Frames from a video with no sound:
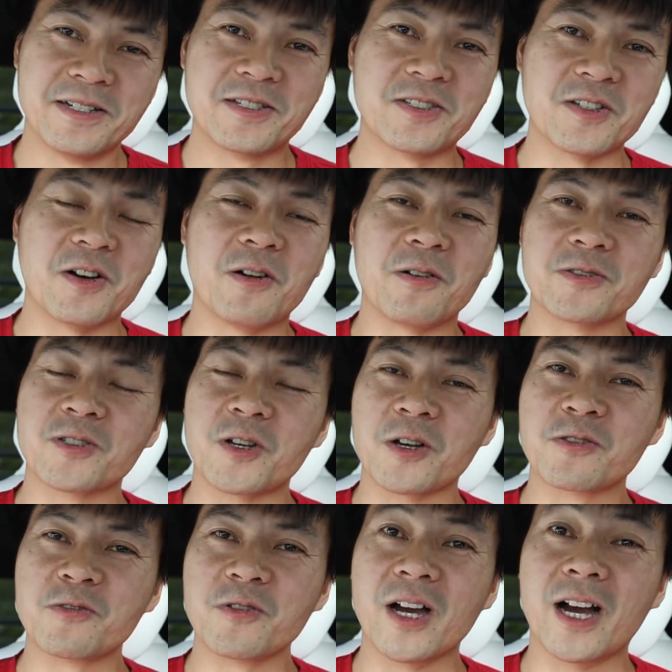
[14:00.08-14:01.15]
So
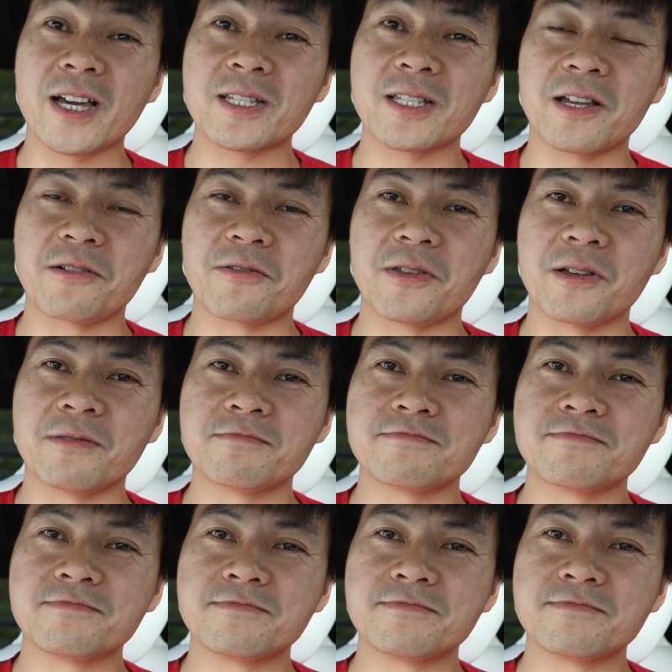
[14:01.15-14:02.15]
talk to you guys later then.